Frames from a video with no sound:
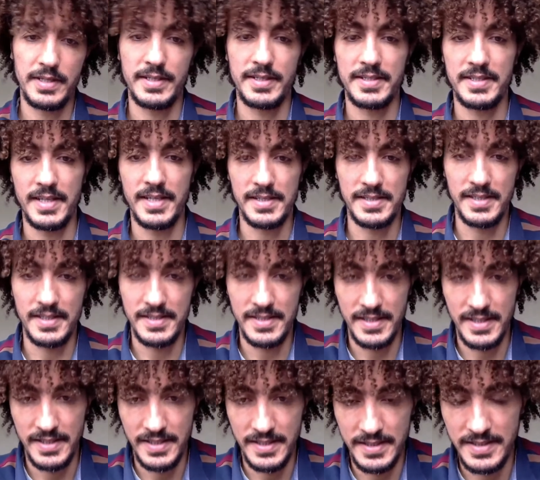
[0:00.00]
the sense it,
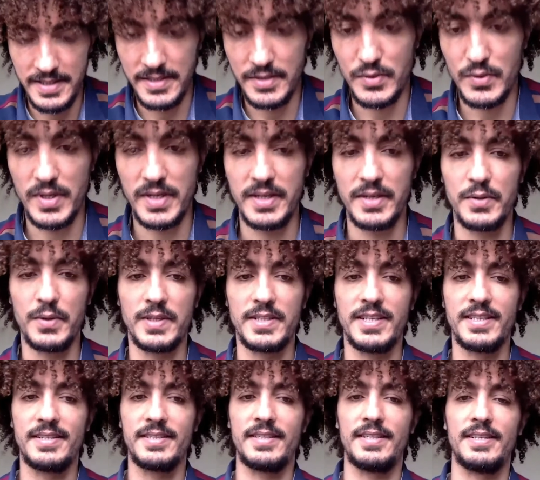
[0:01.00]
it is running what
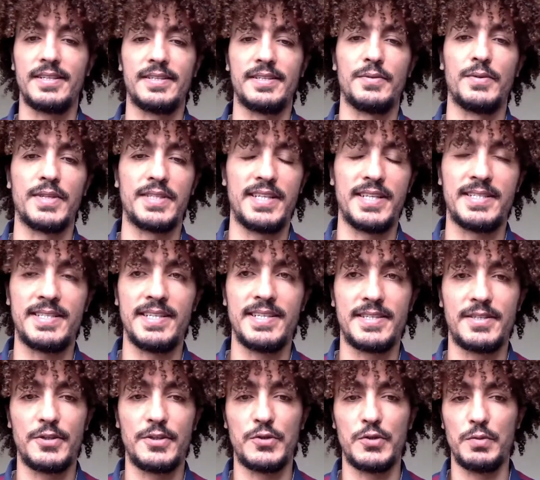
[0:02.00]
is what it
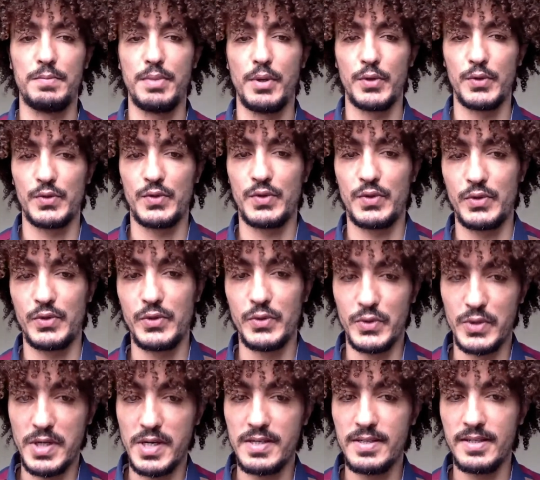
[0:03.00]
is supposed to
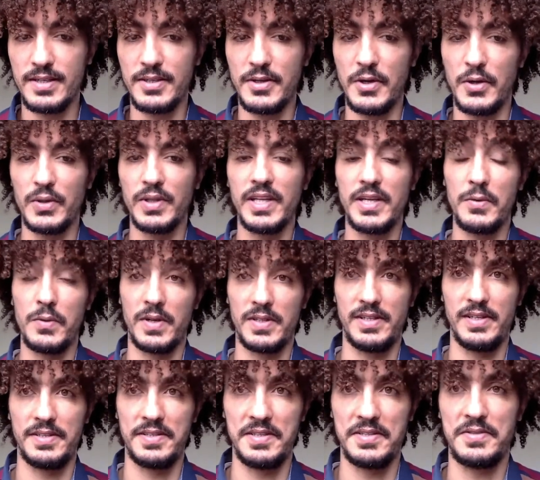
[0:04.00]
run and only what
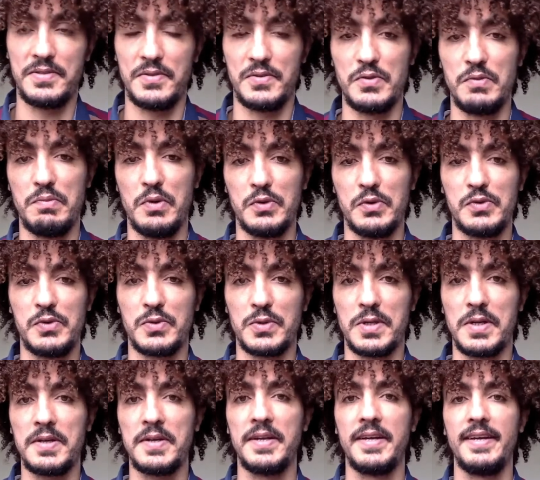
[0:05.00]
it is supposed to
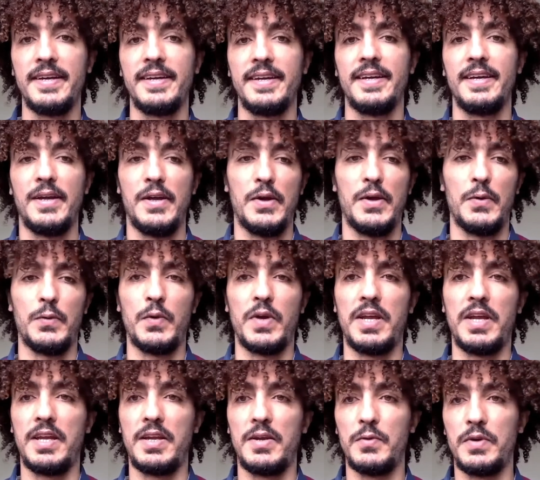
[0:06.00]
run.
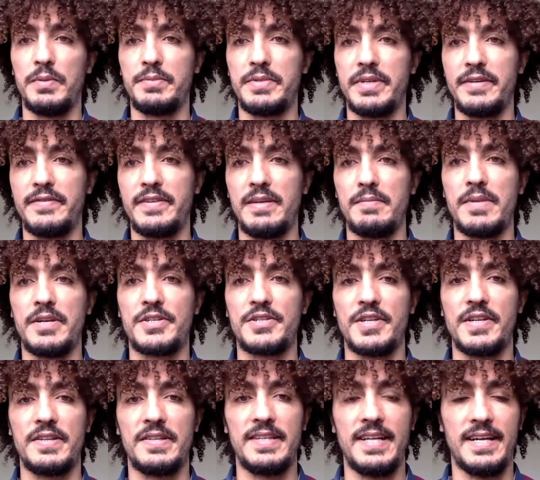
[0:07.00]
We, we briefly
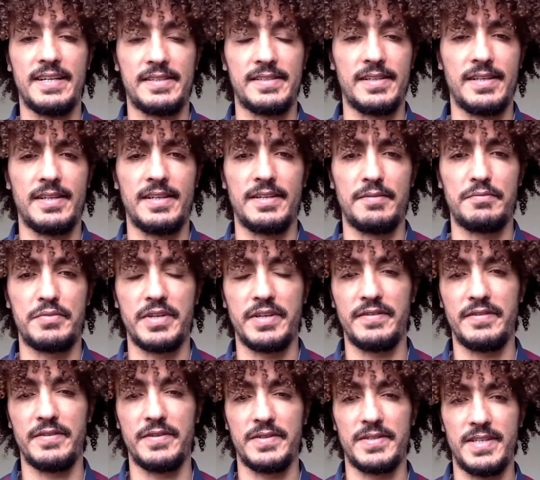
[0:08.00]
mentioned that in a
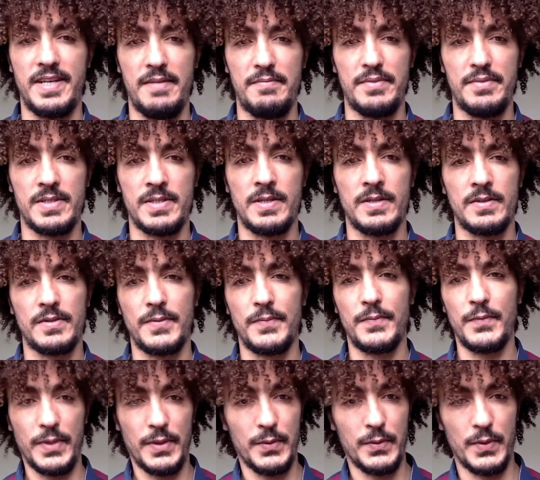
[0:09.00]
previous episode
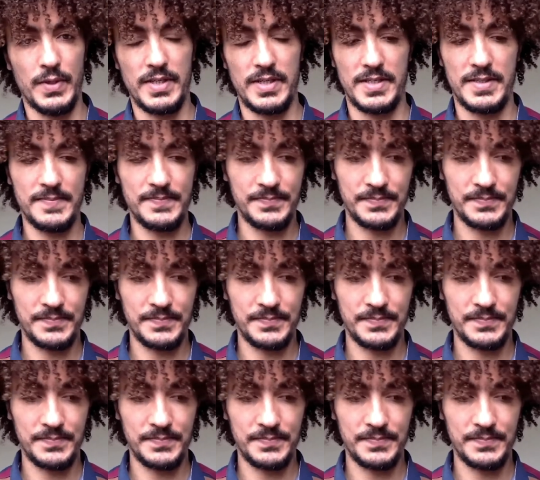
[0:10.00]
where